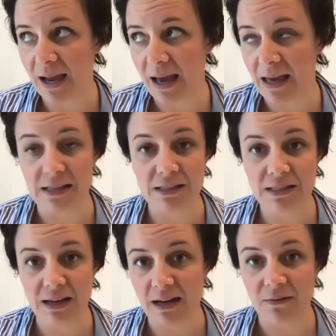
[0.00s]
its
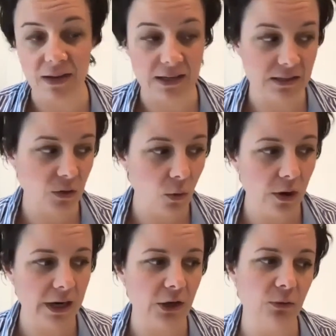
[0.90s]

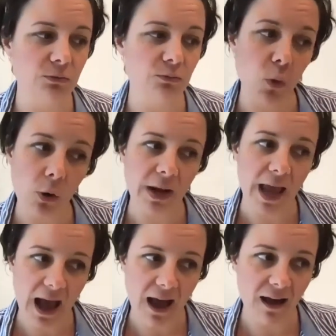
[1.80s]
core, and you won't
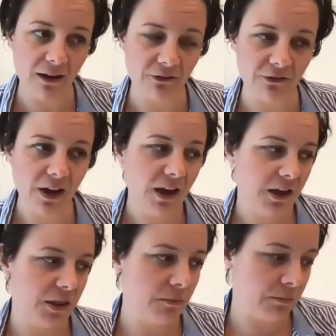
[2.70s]
have
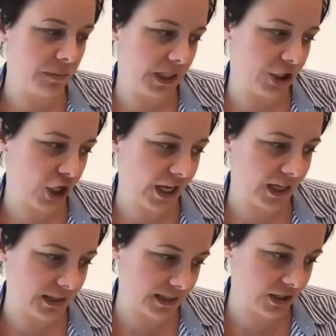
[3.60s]
the
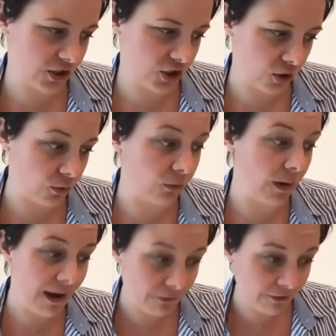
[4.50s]
chance to
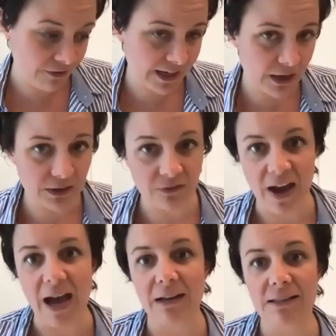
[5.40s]
ever find out the
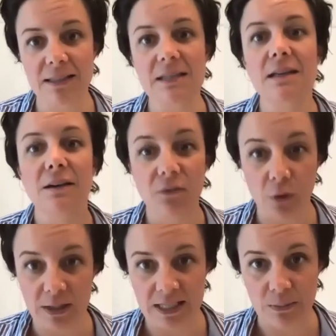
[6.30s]
facts,
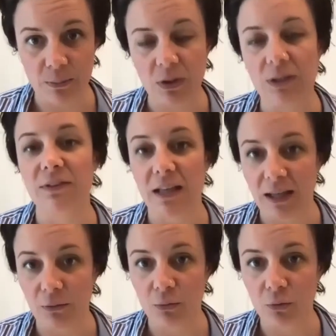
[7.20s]
for example, if
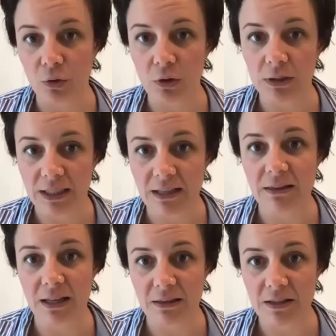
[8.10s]
they rule
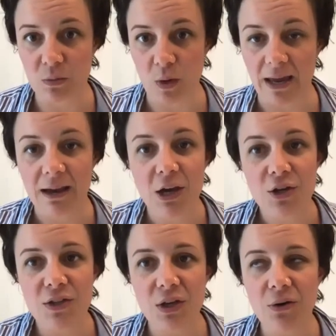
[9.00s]
in this way.
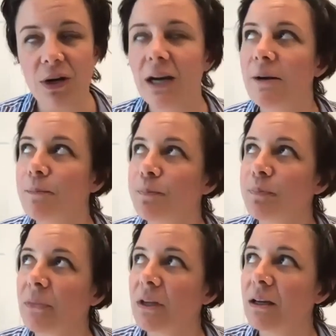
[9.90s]
So
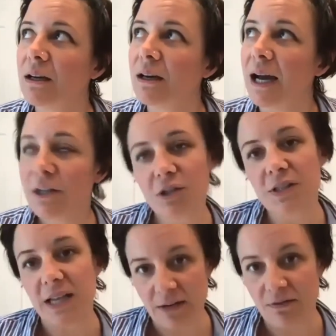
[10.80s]
I just
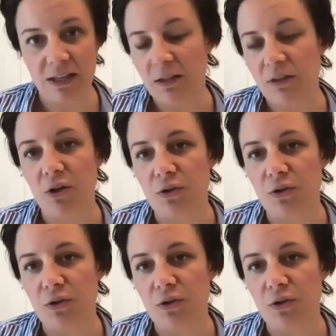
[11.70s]
kind of think that